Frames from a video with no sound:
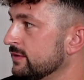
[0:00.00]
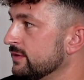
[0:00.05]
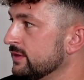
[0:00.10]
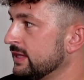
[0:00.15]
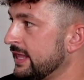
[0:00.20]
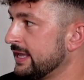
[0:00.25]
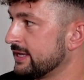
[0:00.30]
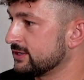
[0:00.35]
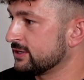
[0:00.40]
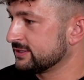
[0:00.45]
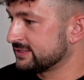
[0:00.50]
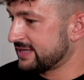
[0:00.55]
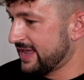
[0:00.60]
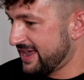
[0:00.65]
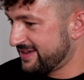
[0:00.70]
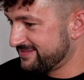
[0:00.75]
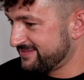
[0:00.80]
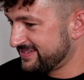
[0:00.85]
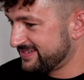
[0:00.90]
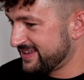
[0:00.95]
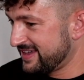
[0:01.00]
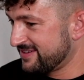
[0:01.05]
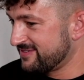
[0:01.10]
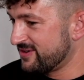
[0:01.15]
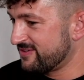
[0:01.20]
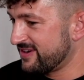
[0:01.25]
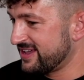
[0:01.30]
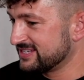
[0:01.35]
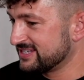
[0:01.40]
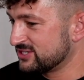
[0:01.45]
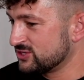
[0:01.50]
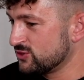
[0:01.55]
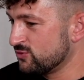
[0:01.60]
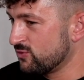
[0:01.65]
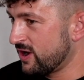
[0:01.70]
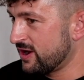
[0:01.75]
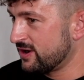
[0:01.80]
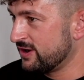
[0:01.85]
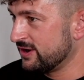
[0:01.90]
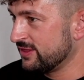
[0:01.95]
Lakers game. We raised
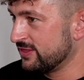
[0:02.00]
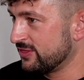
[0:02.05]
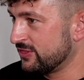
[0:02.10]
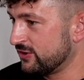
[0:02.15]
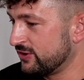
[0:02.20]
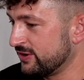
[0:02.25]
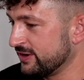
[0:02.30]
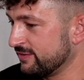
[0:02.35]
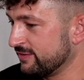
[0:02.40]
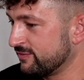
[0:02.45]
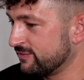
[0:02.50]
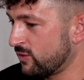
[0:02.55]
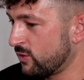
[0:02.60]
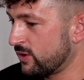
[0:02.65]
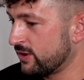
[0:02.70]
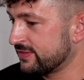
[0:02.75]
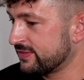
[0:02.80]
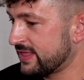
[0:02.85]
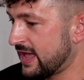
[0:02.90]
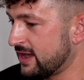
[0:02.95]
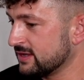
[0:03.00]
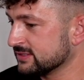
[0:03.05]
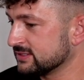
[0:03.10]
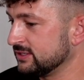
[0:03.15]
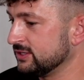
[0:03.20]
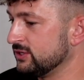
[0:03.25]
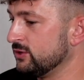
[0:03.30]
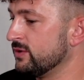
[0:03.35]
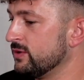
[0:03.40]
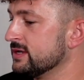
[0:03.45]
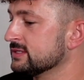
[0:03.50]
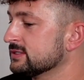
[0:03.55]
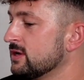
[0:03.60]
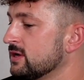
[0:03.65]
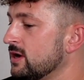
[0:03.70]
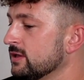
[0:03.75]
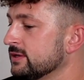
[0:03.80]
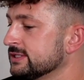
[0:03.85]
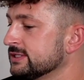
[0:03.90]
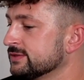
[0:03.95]

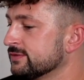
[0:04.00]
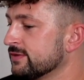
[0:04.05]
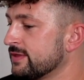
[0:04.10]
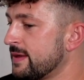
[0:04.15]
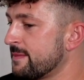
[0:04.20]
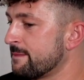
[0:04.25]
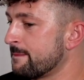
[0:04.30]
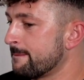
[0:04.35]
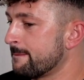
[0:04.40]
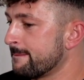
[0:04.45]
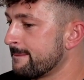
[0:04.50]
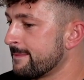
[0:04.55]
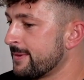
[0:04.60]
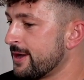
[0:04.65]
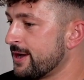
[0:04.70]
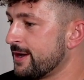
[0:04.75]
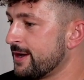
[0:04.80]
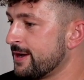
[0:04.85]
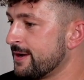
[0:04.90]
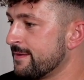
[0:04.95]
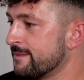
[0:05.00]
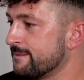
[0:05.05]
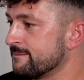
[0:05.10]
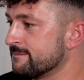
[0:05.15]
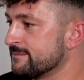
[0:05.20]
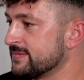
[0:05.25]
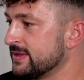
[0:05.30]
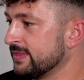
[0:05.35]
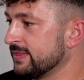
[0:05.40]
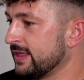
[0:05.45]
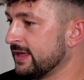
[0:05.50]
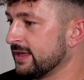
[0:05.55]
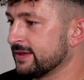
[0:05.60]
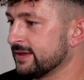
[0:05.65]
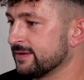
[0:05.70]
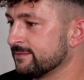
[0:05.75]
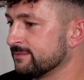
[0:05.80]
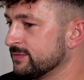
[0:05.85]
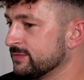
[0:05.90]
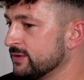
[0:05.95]
$234,000 for them in like
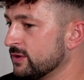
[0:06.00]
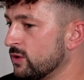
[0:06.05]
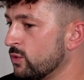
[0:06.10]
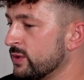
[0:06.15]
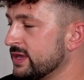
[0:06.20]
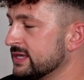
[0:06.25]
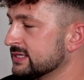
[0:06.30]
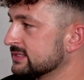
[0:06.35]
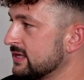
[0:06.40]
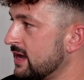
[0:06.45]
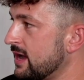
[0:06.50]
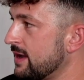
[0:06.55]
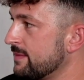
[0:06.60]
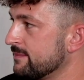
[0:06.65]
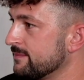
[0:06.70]
a week's time.